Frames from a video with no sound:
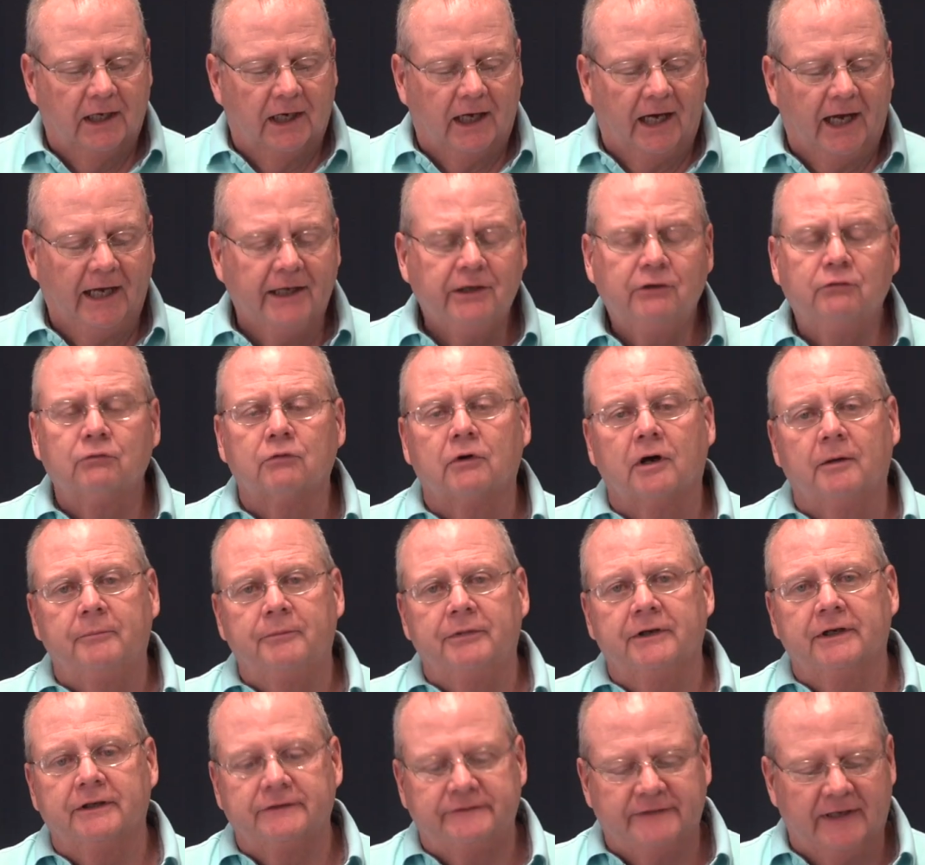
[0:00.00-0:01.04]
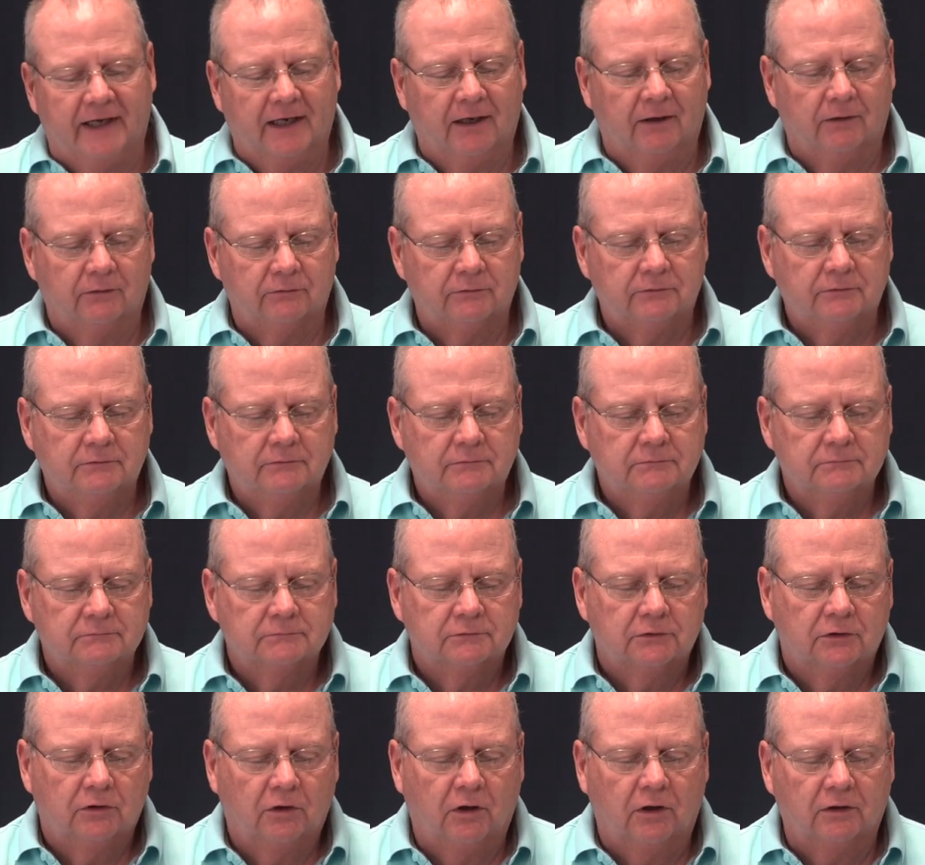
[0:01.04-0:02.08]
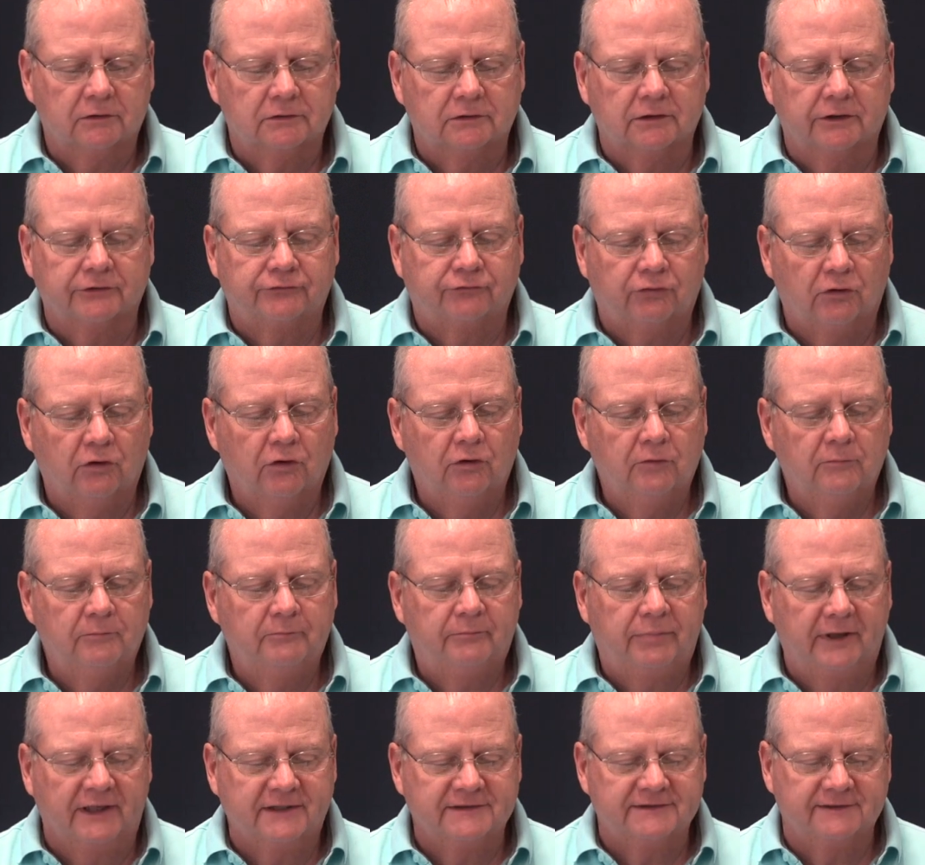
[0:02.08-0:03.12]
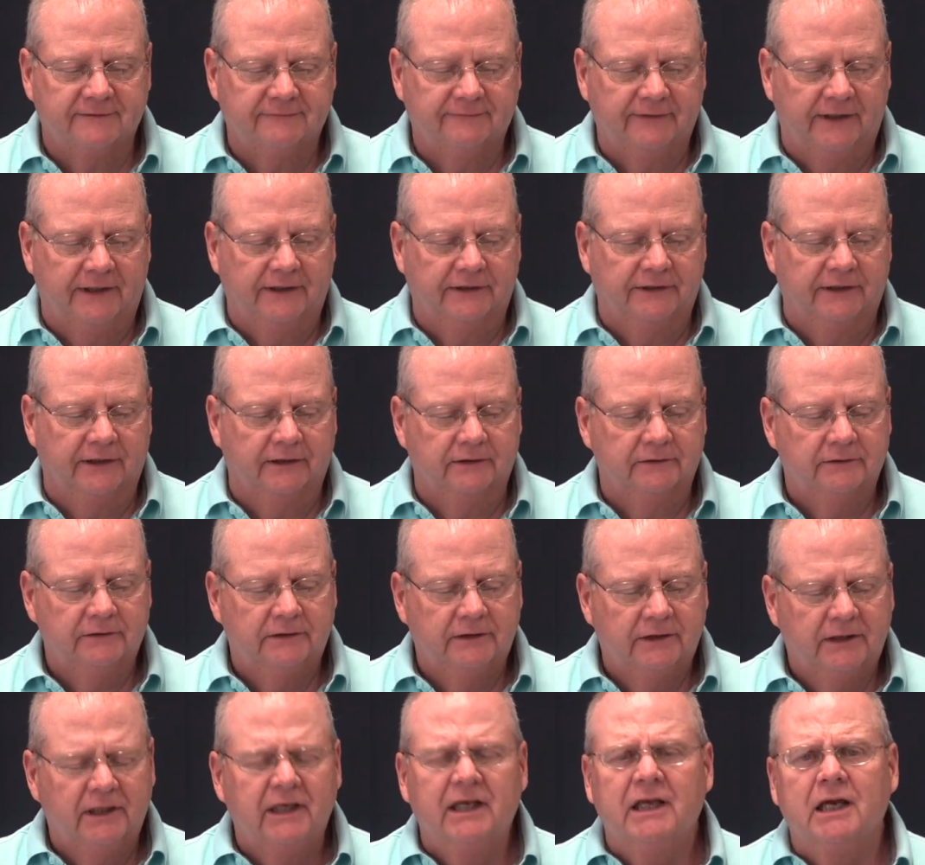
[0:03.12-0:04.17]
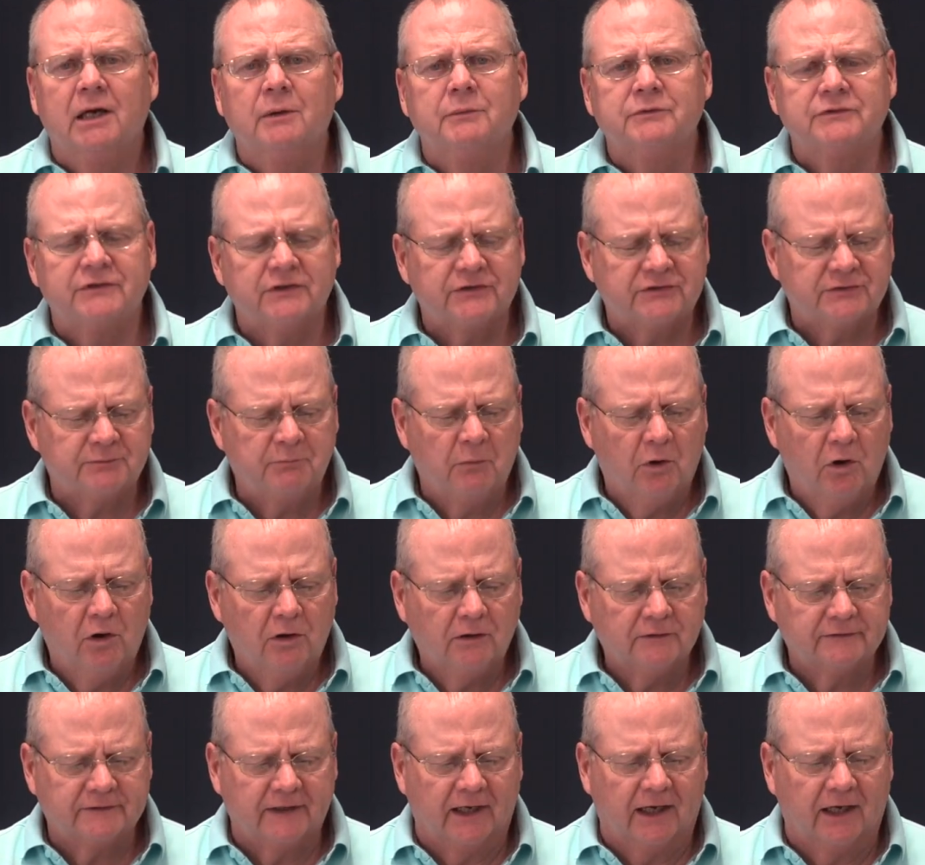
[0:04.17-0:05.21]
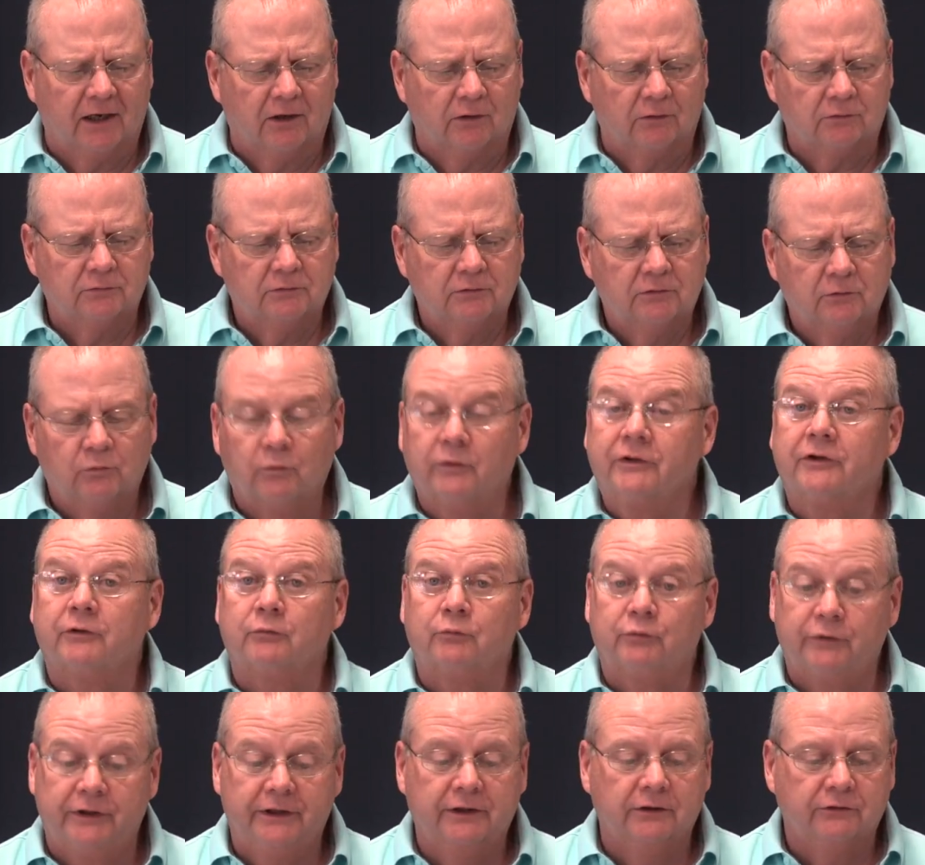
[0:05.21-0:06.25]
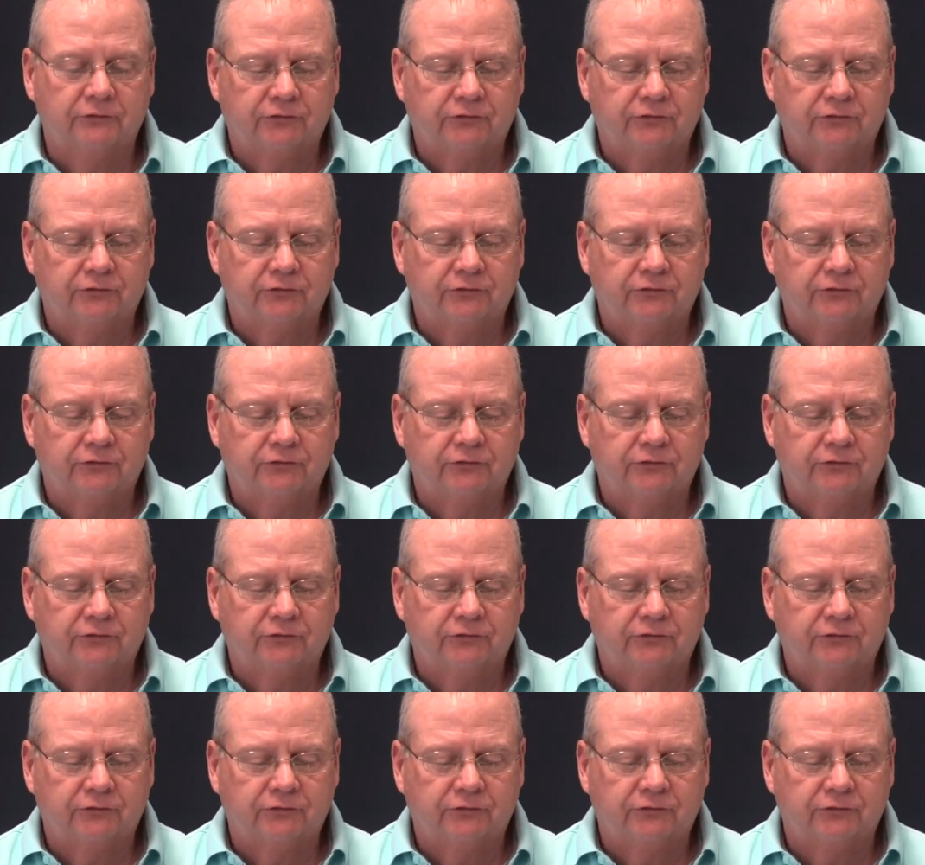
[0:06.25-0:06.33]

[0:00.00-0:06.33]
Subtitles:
I grew up in a town called Latrobe, Pennsylvania. It was a small town with a real